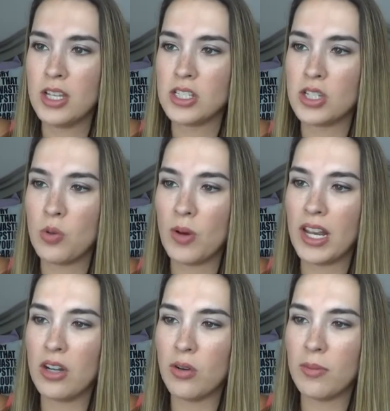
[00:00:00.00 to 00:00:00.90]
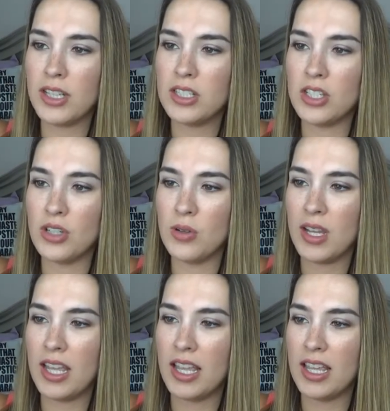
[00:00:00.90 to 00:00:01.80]
So what I normally do
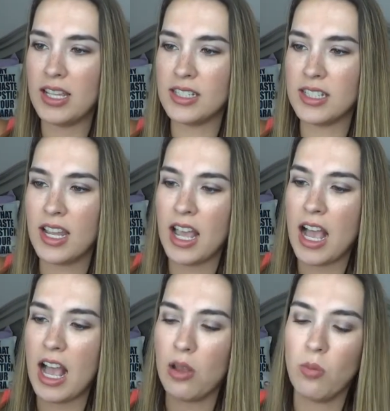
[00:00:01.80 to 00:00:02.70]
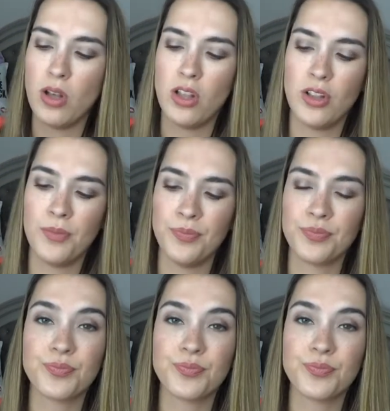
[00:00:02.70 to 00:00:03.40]
is I will